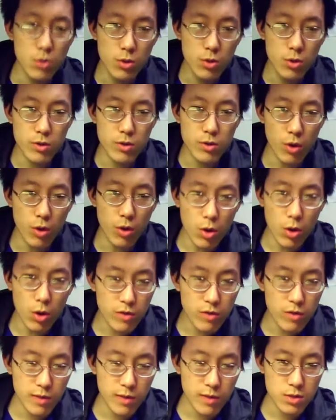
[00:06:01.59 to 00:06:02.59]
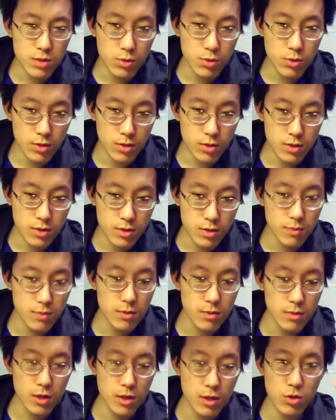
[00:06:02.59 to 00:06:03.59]
lowered all of my scores.
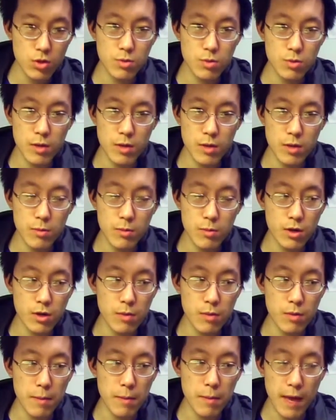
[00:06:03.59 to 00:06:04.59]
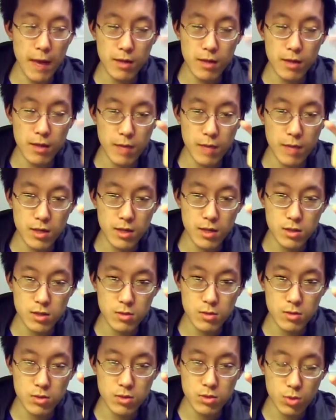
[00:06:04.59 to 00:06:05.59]
It lowered my
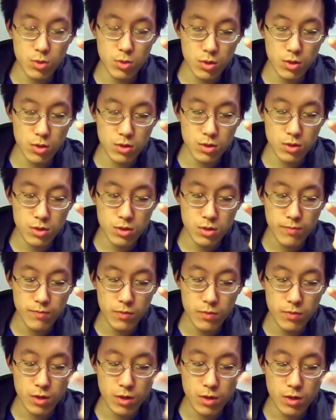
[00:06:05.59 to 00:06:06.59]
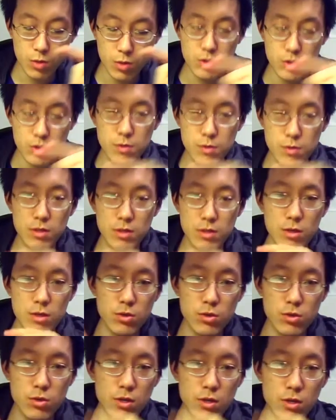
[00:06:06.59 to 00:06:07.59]
mathematics scores, which is basically
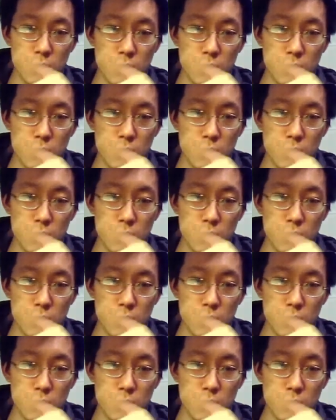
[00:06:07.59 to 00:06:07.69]
you doing